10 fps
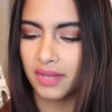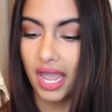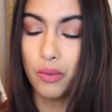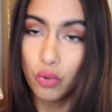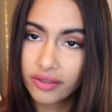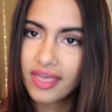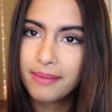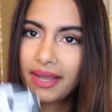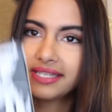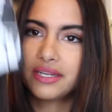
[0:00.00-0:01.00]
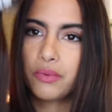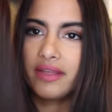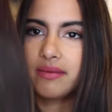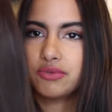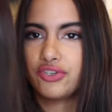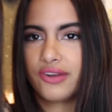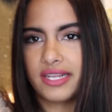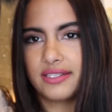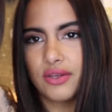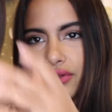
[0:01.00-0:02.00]
I wore them, I did wear them
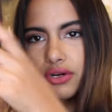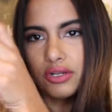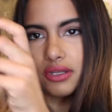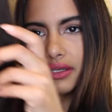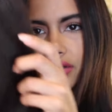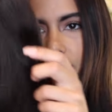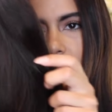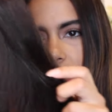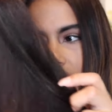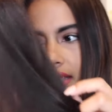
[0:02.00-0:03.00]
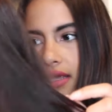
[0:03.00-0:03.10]
straight, so they're a little